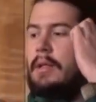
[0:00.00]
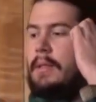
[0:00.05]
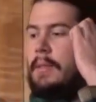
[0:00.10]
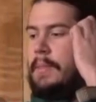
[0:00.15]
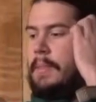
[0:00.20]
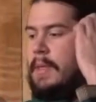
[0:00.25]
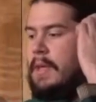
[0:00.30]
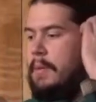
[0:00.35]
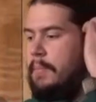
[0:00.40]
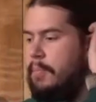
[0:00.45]

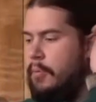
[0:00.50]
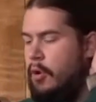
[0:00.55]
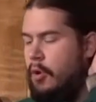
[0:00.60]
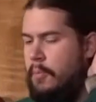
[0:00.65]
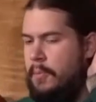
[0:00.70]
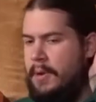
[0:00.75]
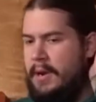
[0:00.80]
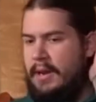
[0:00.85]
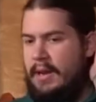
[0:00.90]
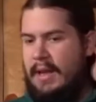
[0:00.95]
the
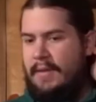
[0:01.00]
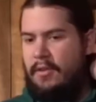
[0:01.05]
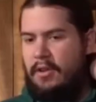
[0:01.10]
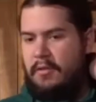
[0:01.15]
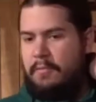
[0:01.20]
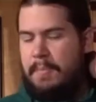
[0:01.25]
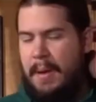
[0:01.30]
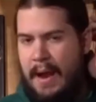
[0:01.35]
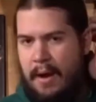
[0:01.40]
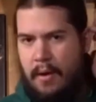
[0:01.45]
appropriate level
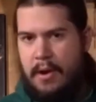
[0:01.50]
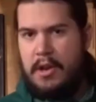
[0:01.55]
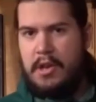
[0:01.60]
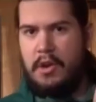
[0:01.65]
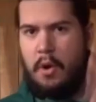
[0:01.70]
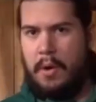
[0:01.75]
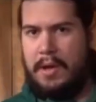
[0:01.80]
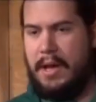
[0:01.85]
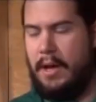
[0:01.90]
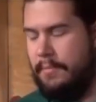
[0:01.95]
of
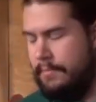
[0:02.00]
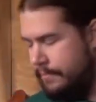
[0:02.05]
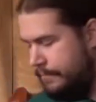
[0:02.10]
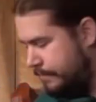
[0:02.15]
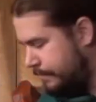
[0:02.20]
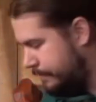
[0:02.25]
paranoia,